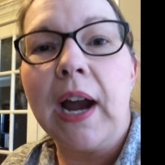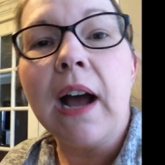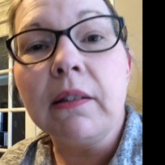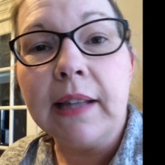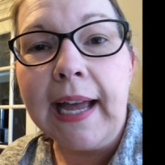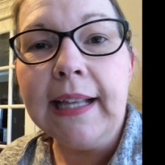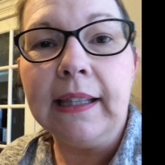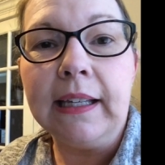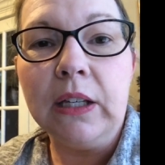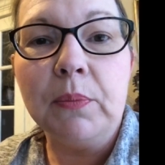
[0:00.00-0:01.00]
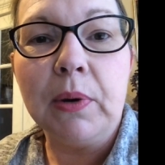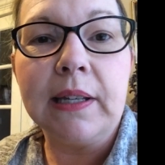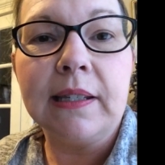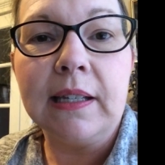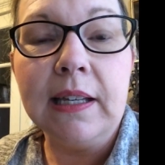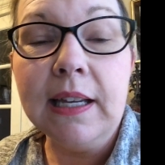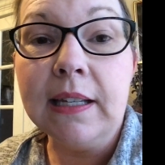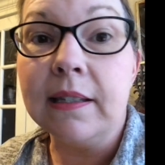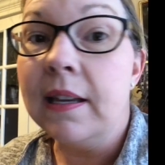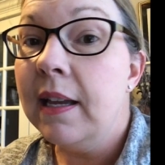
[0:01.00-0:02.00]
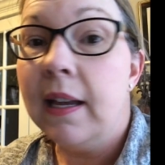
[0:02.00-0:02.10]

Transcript: how lightly you press the keys,